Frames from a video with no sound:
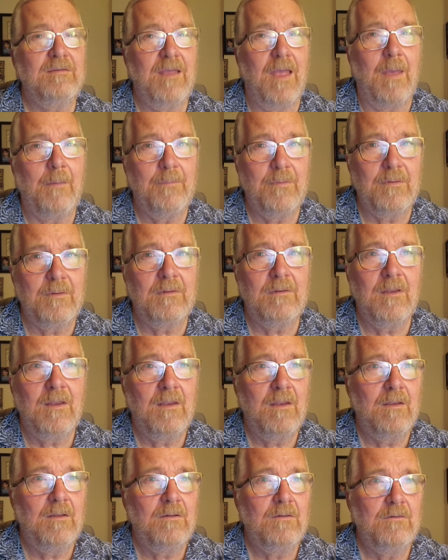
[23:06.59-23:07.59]
happened
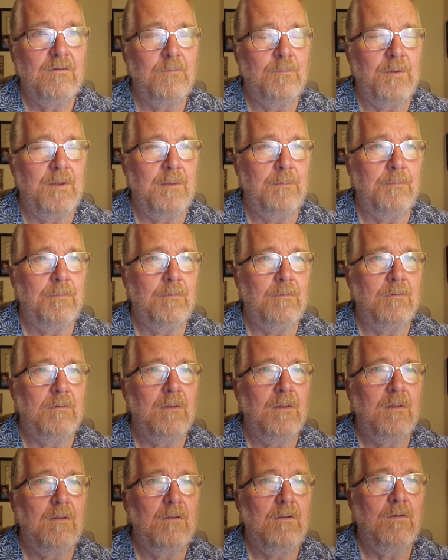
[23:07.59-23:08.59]
to people
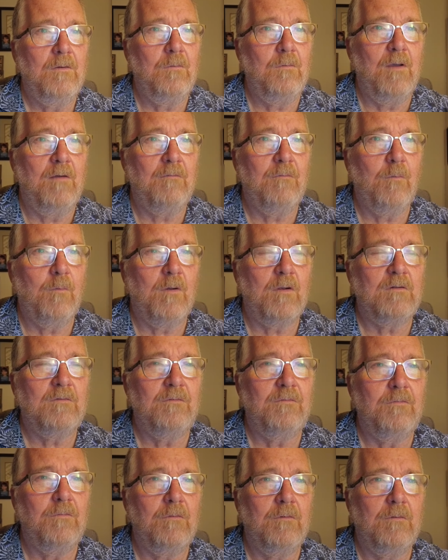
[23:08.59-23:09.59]
who have worked
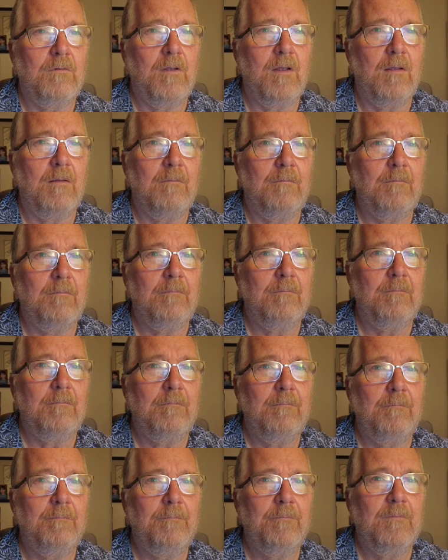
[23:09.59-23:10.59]
for
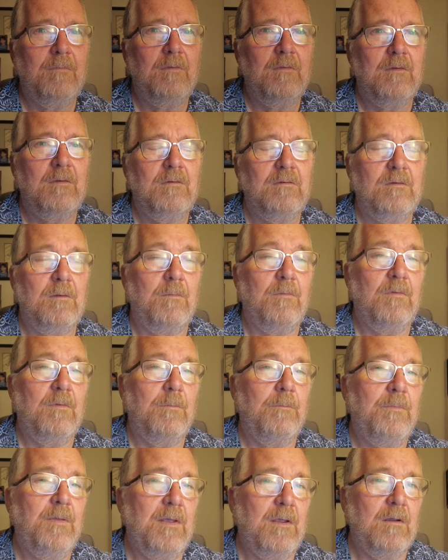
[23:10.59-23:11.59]
some of the
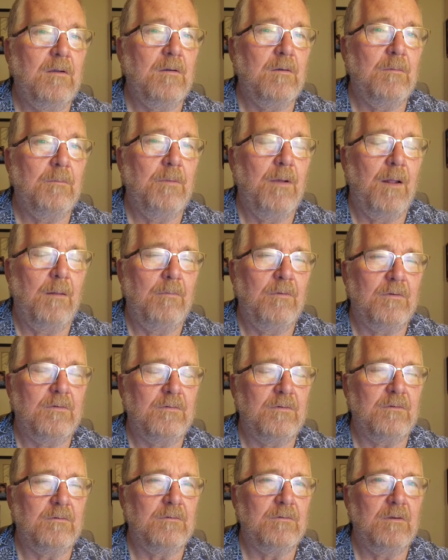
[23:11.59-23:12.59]
bigger
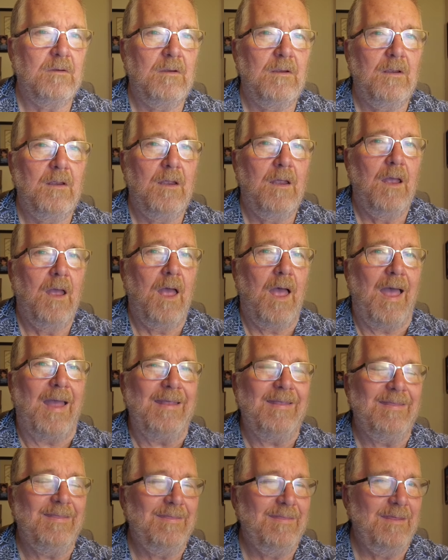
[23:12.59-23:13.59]
publishers. I
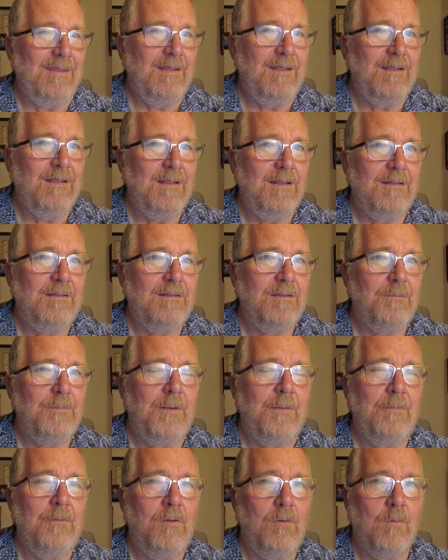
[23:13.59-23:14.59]
think the
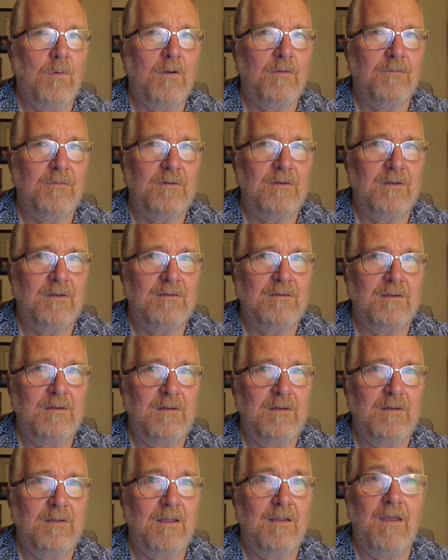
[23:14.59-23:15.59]
people who work for Disney,
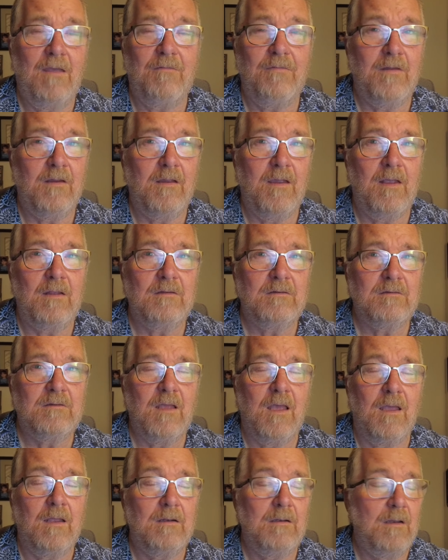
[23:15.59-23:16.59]
they have their hands
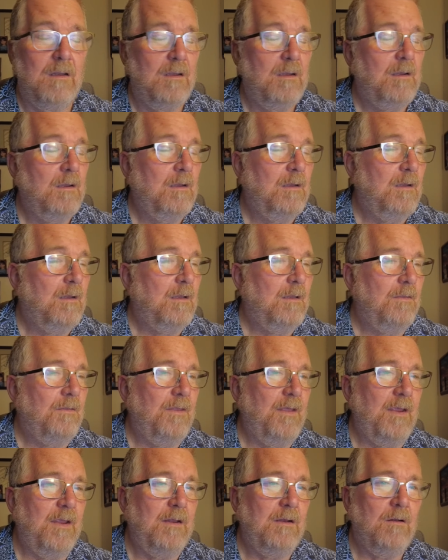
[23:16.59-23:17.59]
tied.
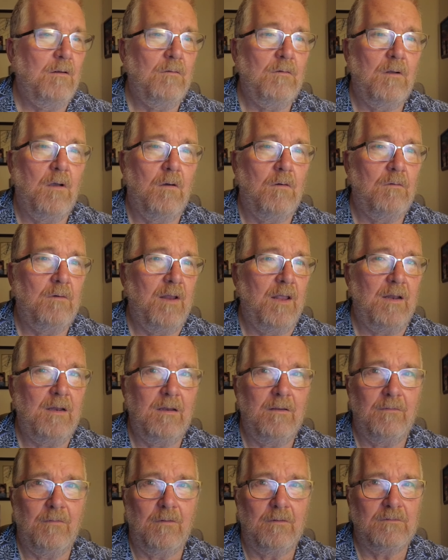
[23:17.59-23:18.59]
They don't own any
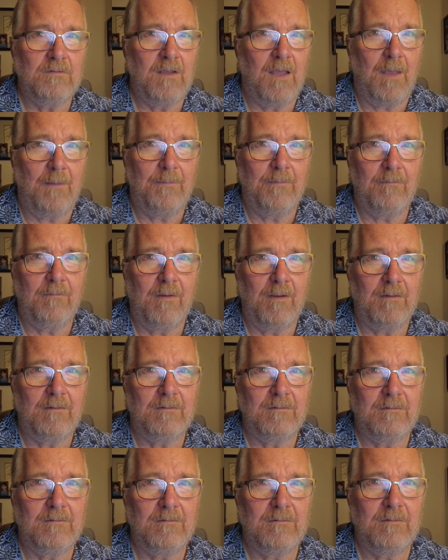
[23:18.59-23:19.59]
of those
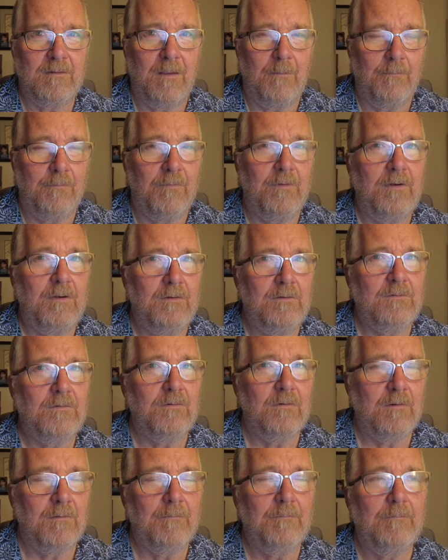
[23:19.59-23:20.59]
copyrights. I'm pretty
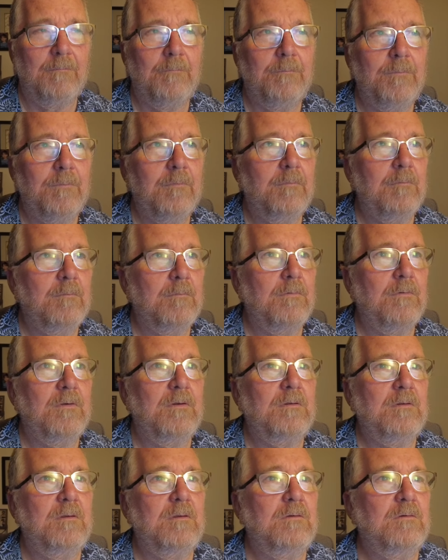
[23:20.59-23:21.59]
sure.
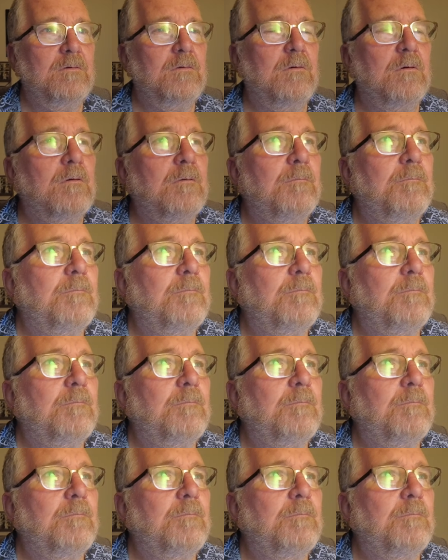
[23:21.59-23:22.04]
Pretty sure.